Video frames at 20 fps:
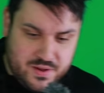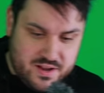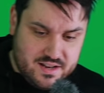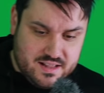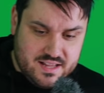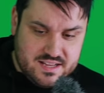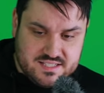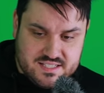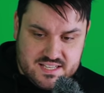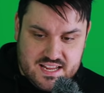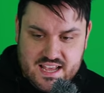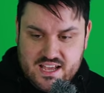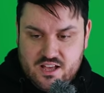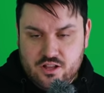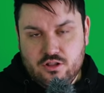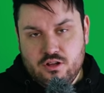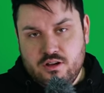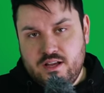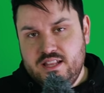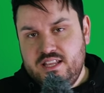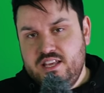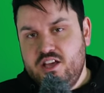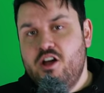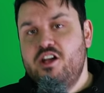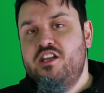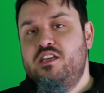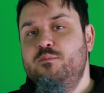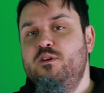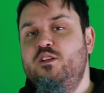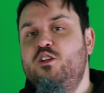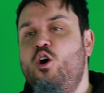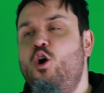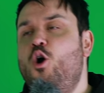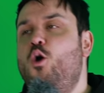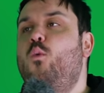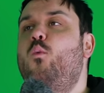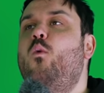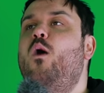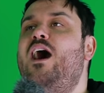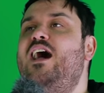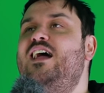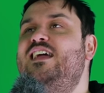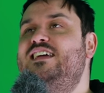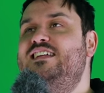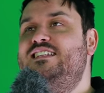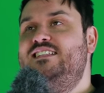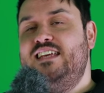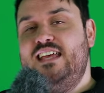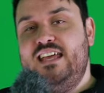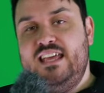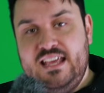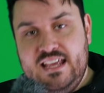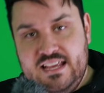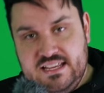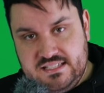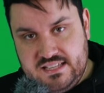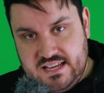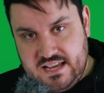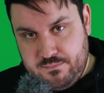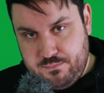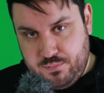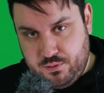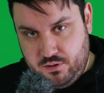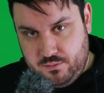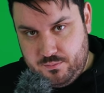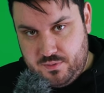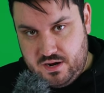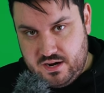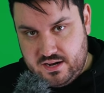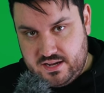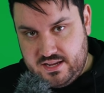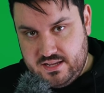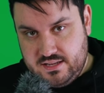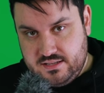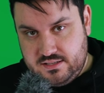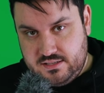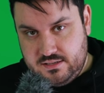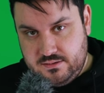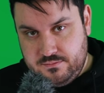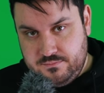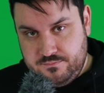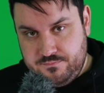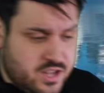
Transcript: But let's take a look at the argument why it is a bull market.